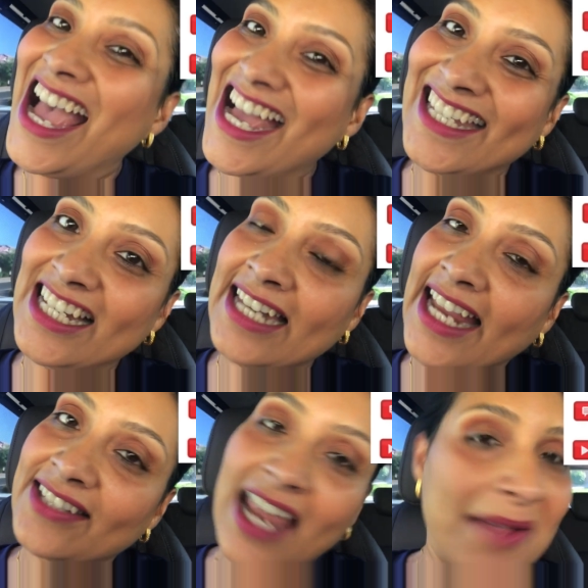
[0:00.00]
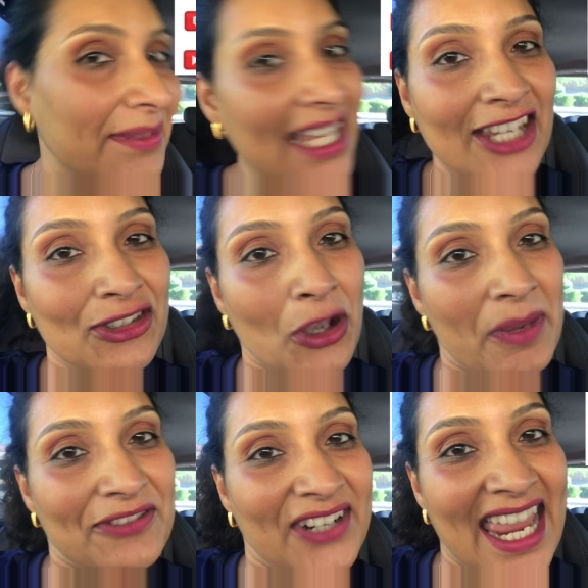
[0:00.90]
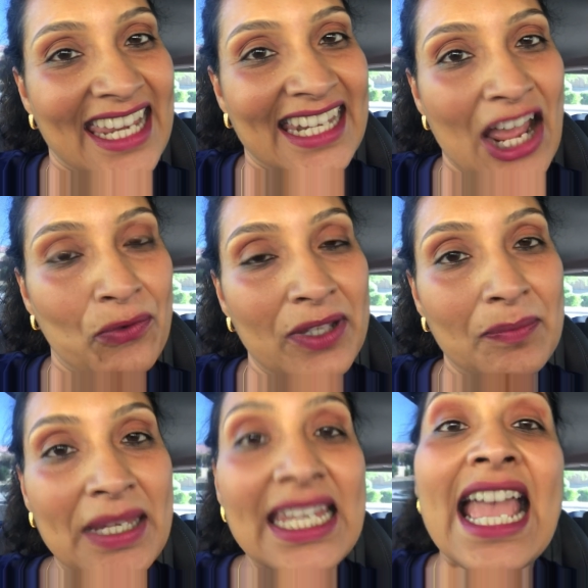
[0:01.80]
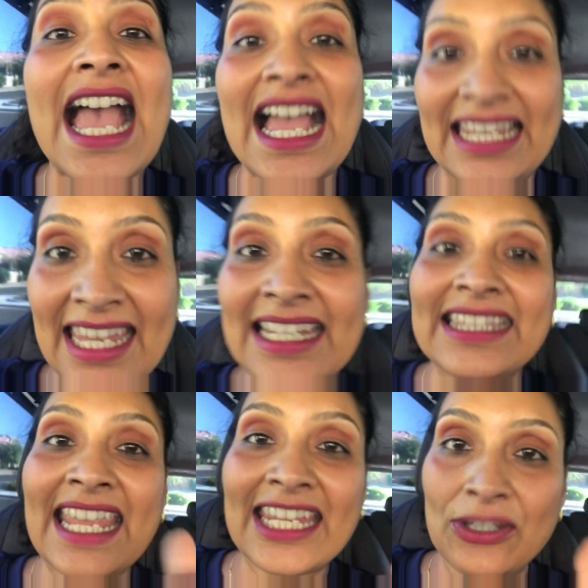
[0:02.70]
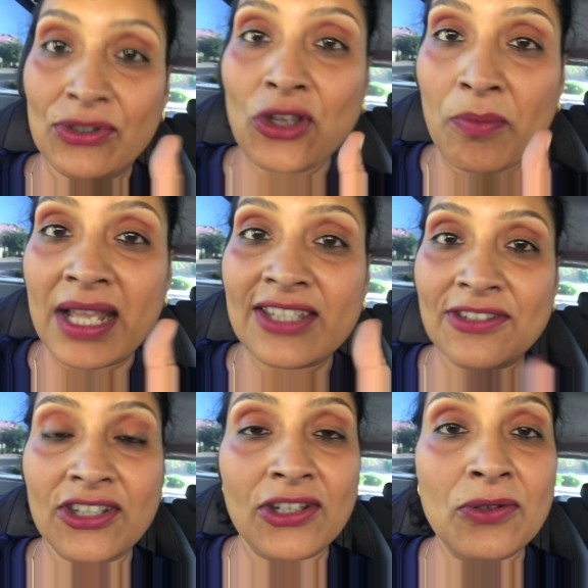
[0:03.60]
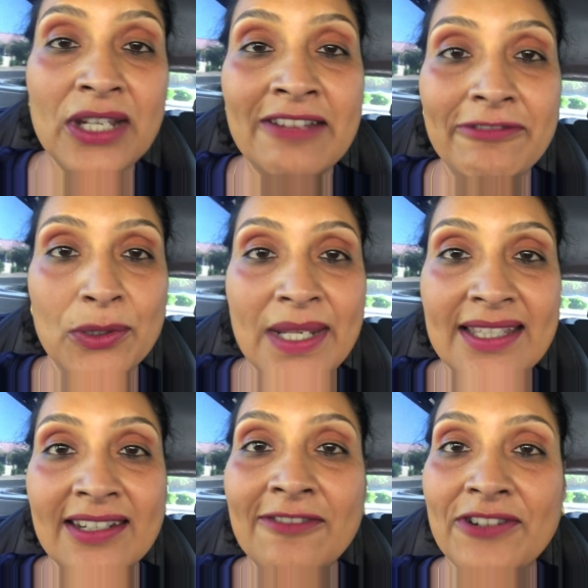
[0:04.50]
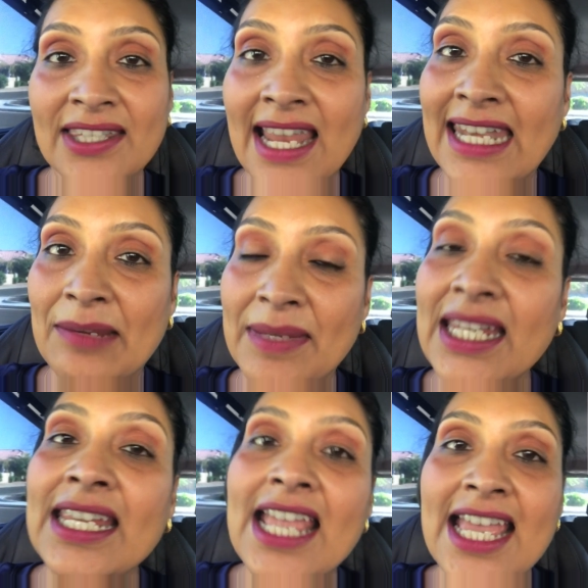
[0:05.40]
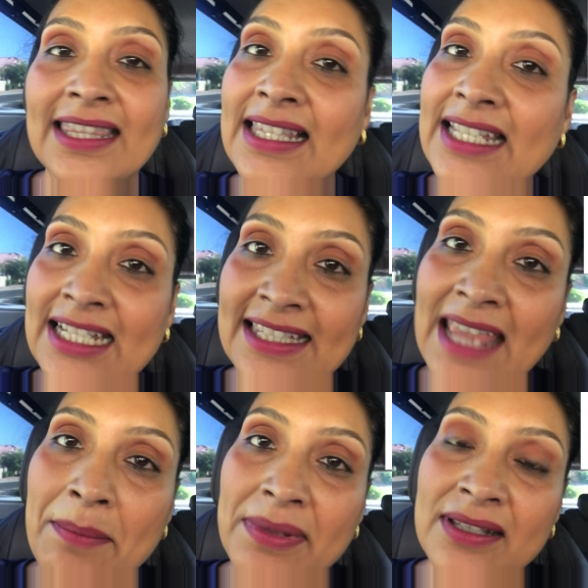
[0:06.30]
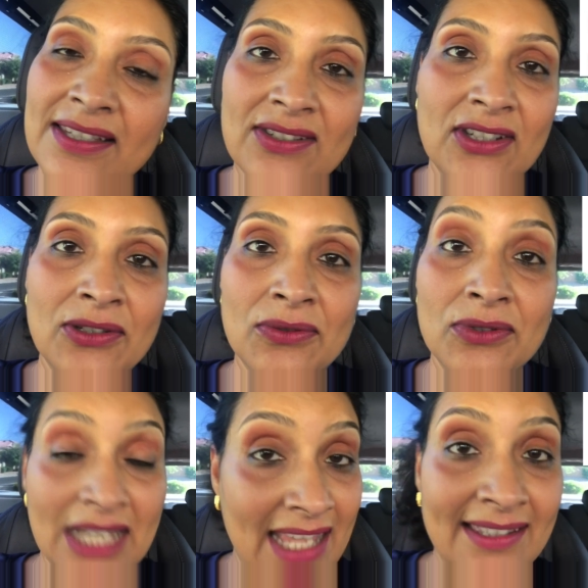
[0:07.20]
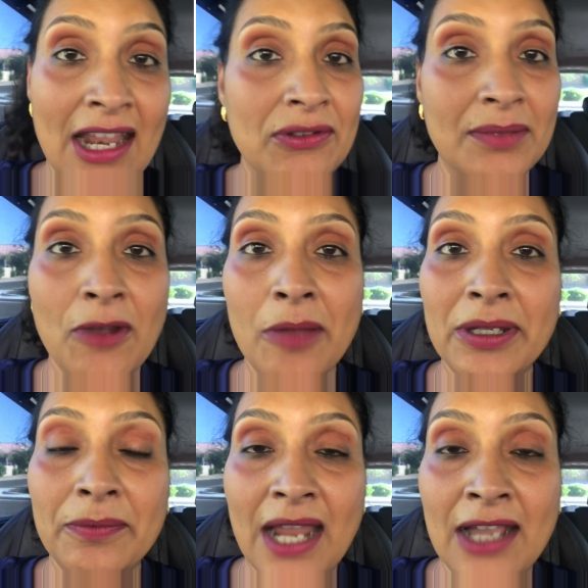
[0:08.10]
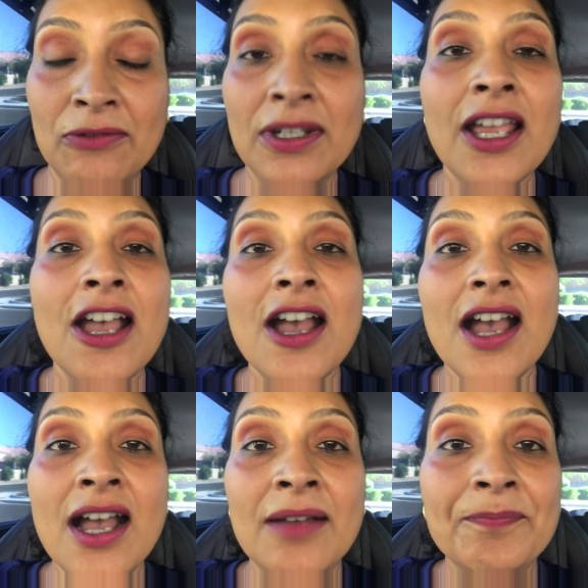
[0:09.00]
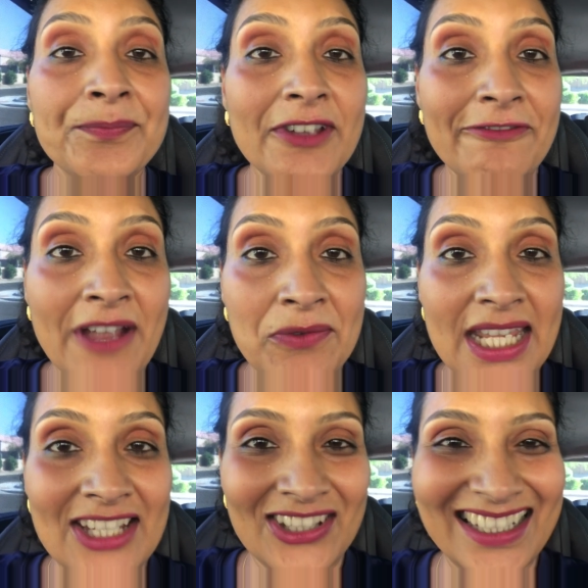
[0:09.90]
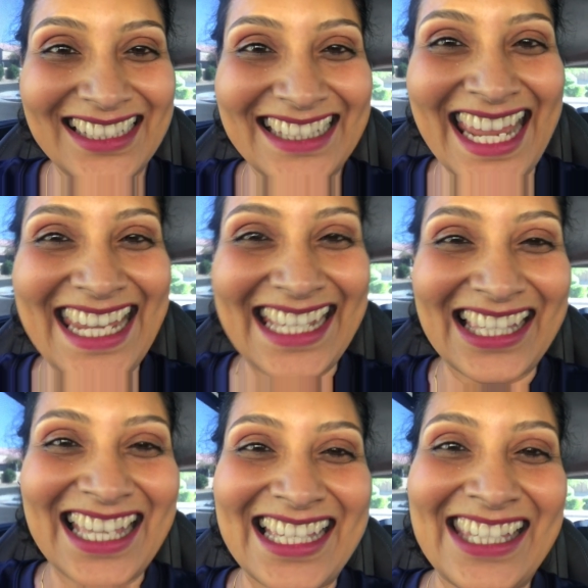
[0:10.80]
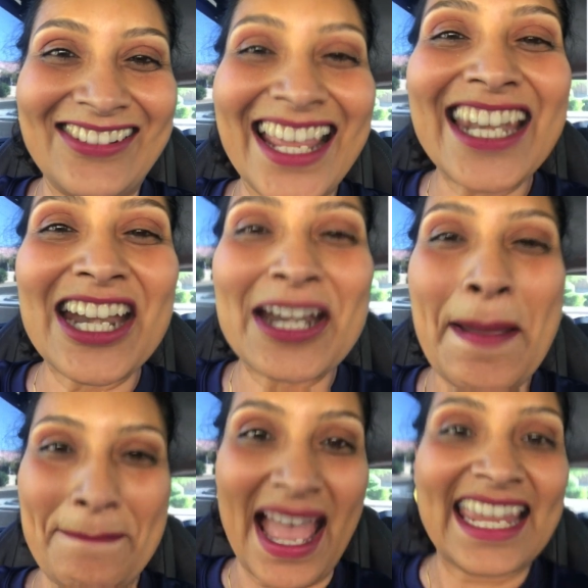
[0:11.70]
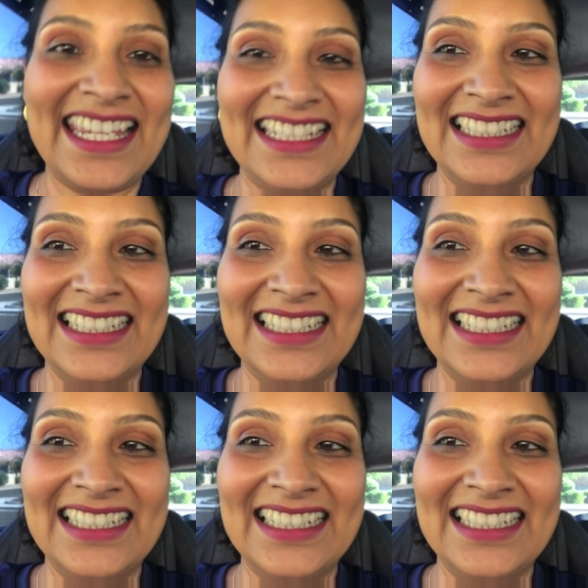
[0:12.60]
until next time, thank you so much for hanging out with me. Again, thank you so much to Influenster for sending me the little samples to test out the Bobbi Brown foundation. Thanks. See you later. Bye.